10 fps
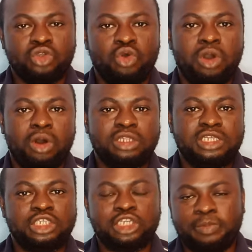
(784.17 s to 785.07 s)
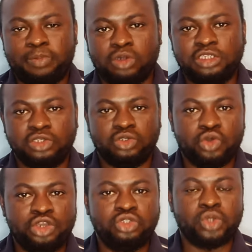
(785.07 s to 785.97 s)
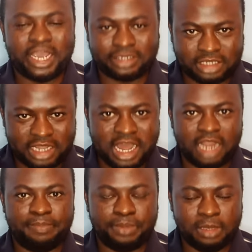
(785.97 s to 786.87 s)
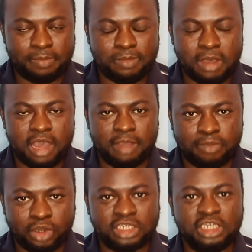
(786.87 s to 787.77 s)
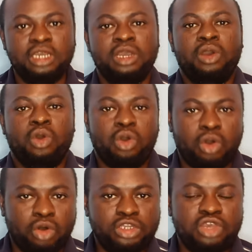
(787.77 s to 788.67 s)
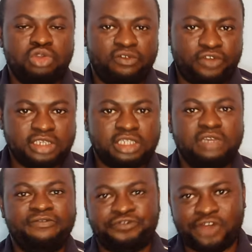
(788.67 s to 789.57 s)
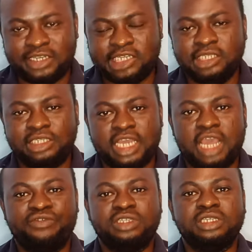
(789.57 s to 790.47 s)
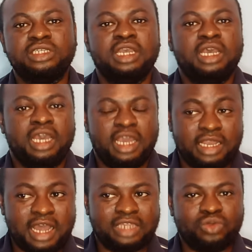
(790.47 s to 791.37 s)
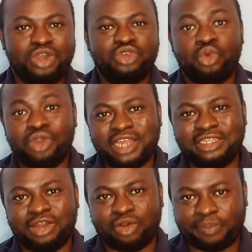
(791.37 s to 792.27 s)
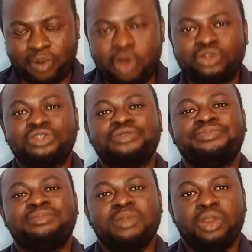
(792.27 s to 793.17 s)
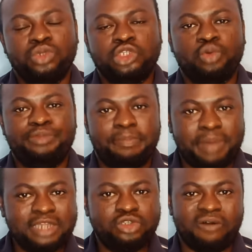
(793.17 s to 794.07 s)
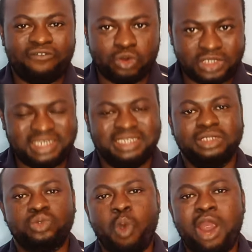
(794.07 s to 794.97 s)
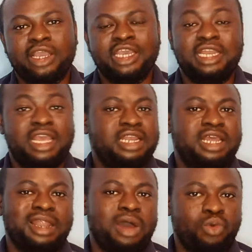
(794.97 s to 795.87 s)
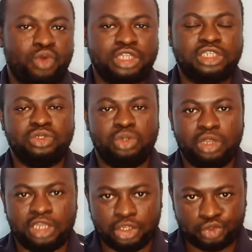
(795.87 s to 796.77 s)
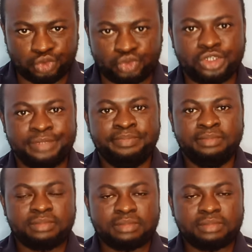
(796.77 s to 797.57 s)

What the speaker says: So all this report is going to external body or the university funding services, and that when you write the report, which will be part of your thesis work in any language they choose,